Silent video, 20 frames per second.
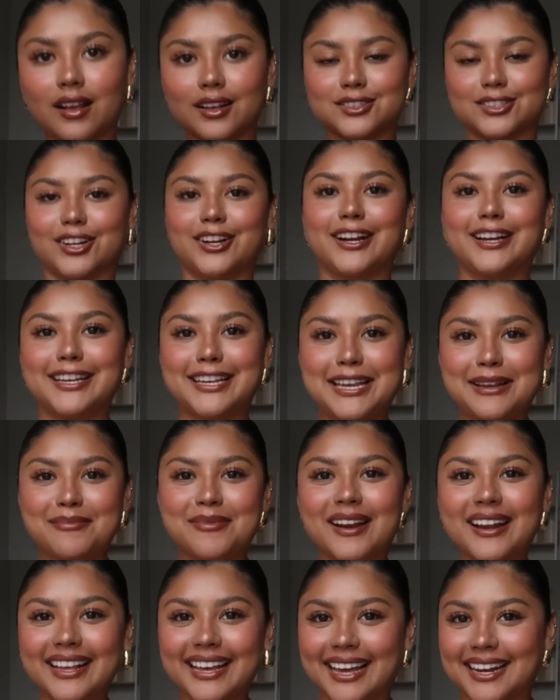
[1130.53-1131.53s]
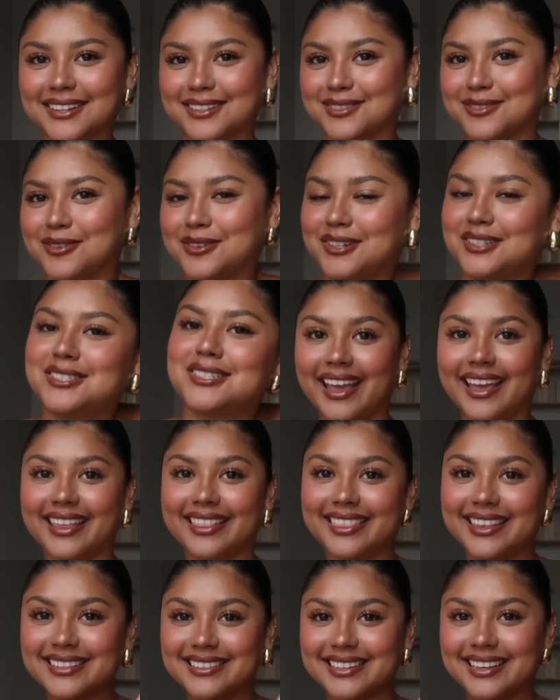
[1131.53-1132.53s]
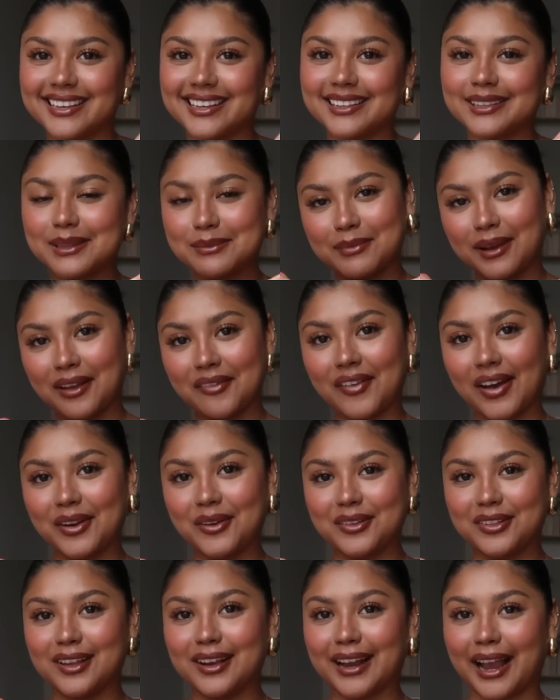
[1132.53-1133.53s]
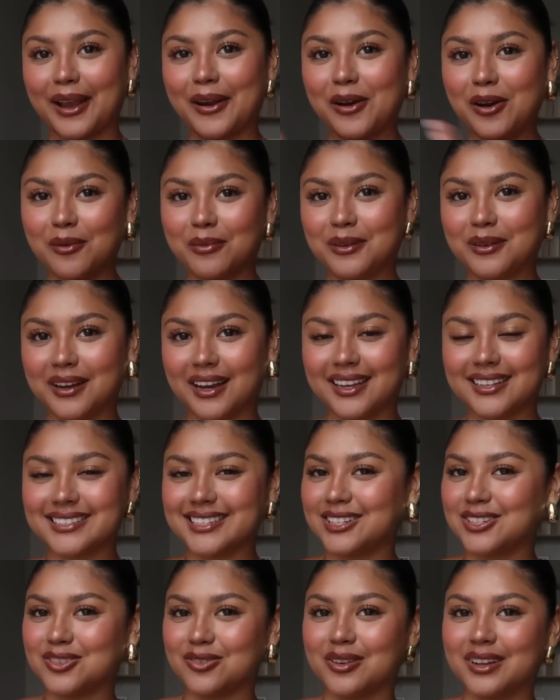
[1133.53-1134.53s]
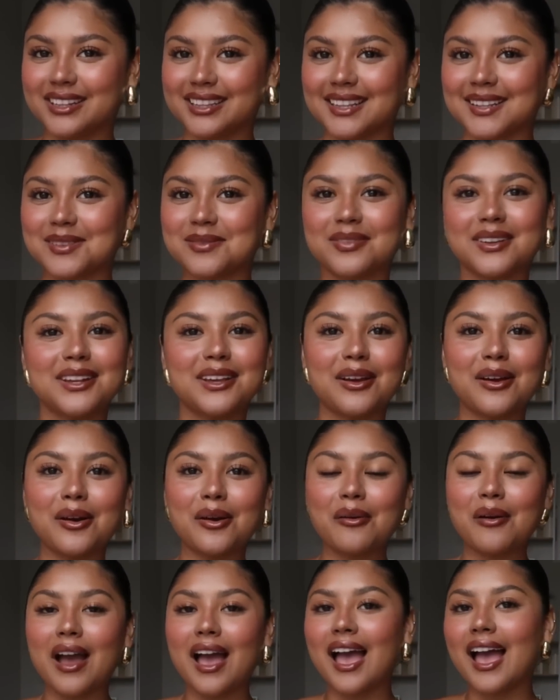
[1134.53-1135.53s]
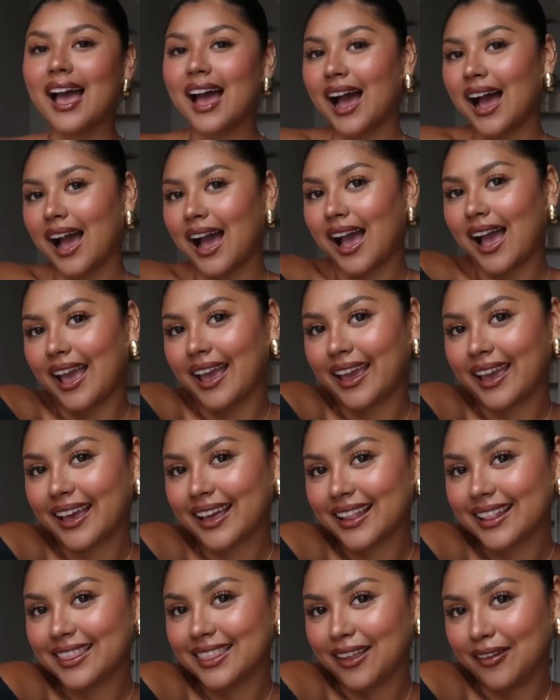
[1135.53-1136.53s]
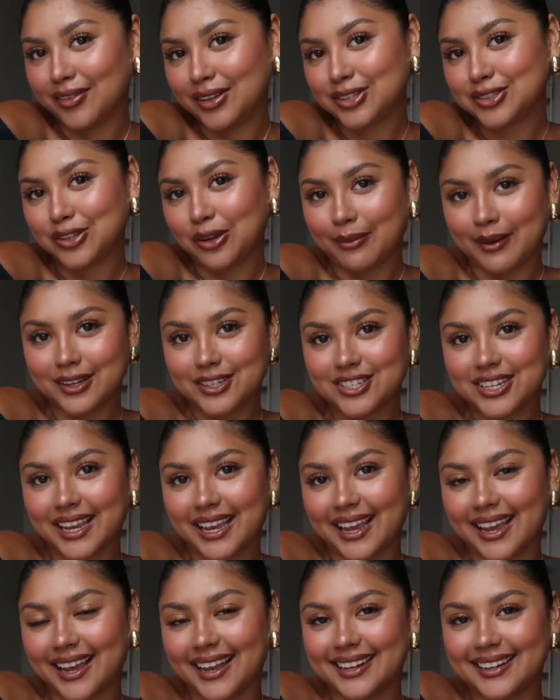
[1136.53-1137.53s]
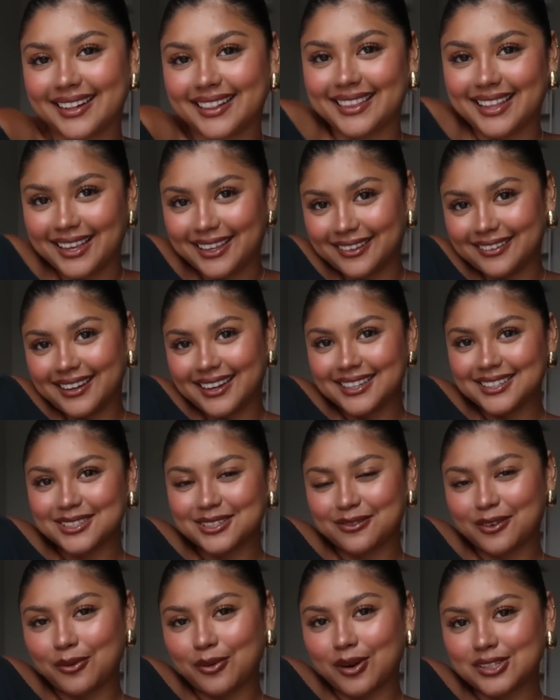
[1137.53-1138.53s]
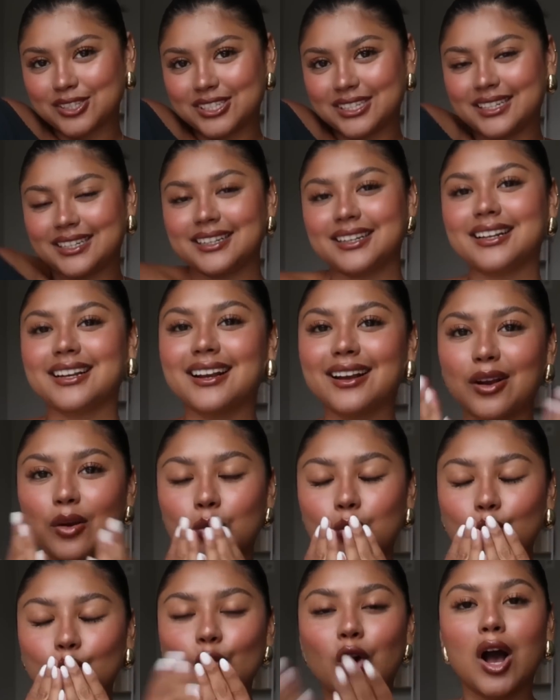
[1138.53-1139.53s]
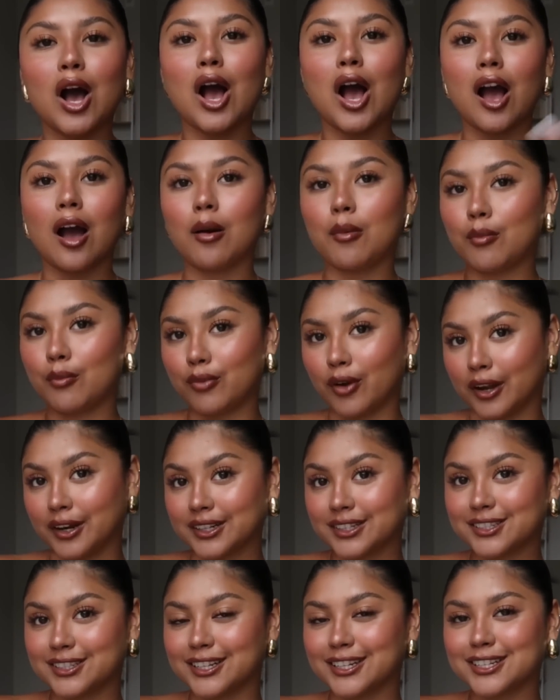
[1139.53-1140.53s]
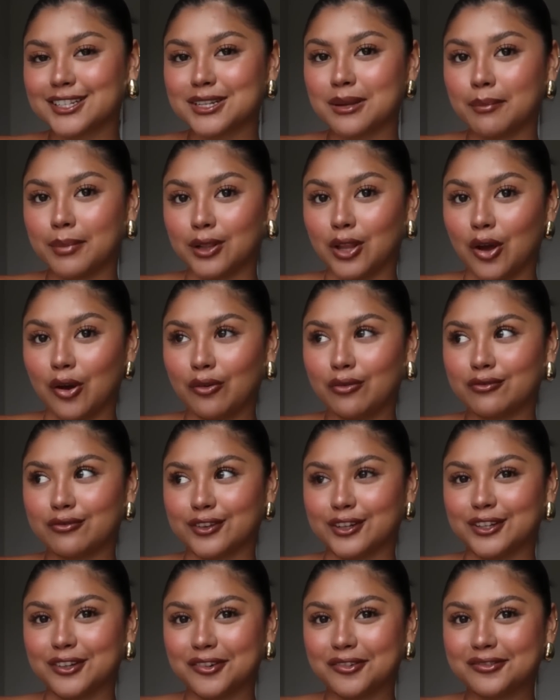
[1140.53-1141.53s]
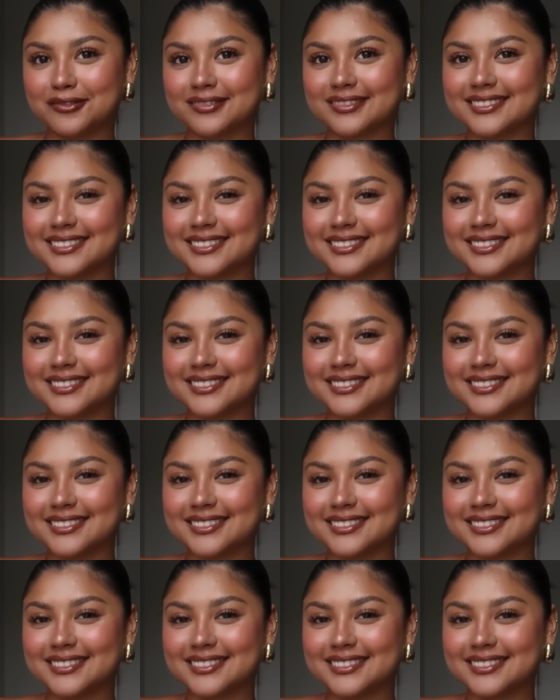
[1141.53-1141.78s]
Sorry, I keep running out of storage. And this is my final look. I hope you guys enjoyed this video. I love it so much, and thank you guys for watching. Products linked below for you.